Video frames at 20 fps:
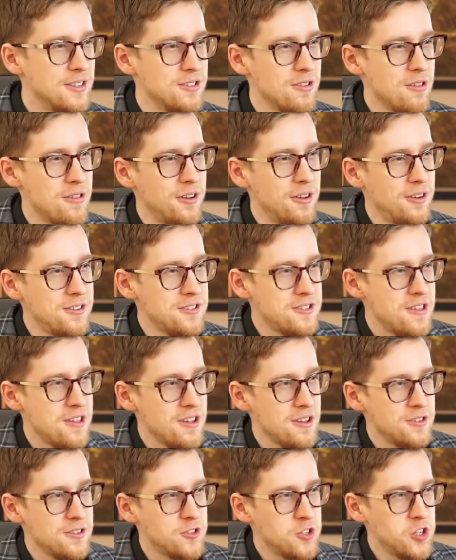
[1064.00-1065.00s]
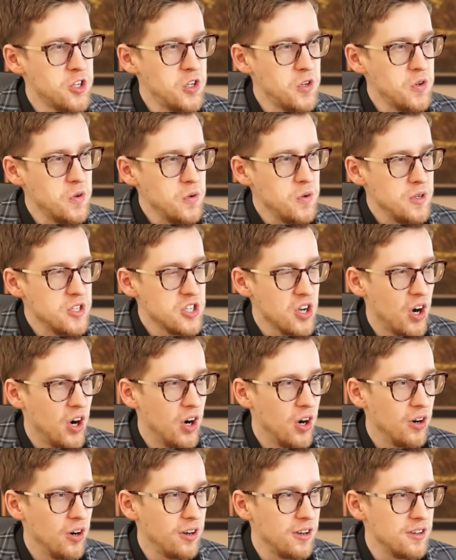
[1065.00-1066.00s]
So there's this huge
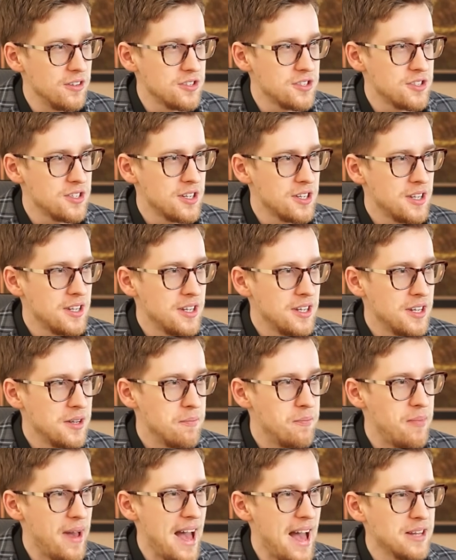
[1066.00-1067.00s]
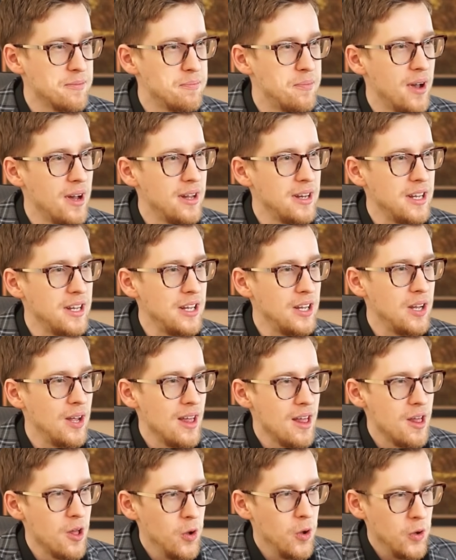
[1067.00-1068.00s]
artist, Bad Bunny,
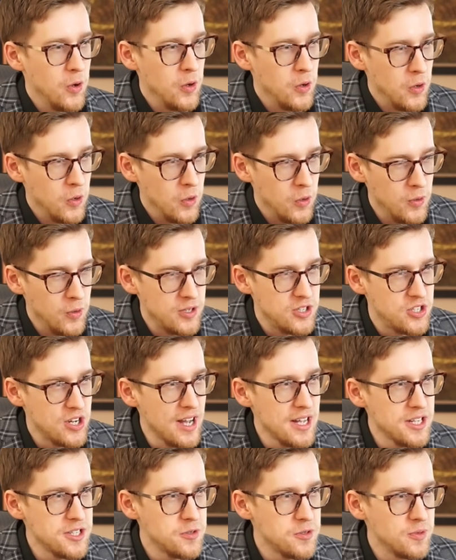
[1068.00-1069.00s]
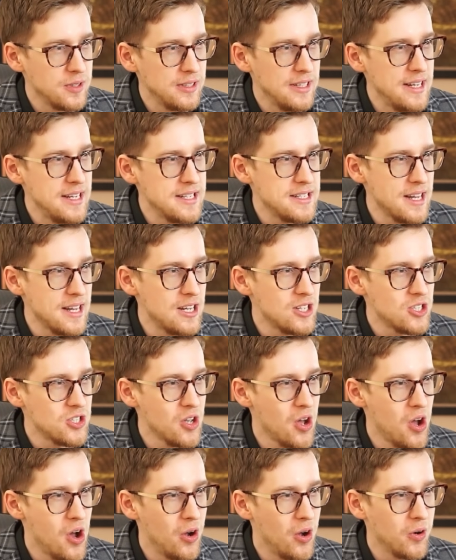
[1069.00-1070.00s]
who just released a
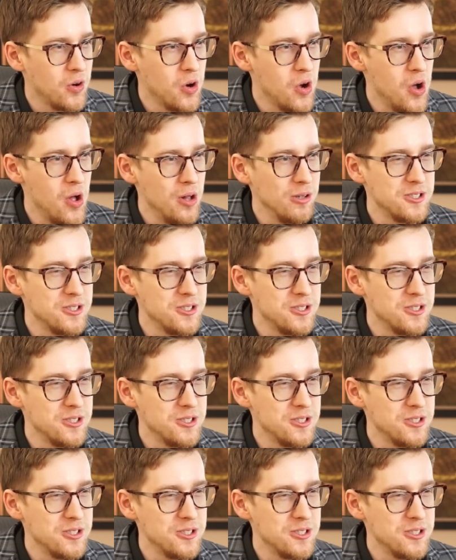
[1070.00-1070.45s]
song called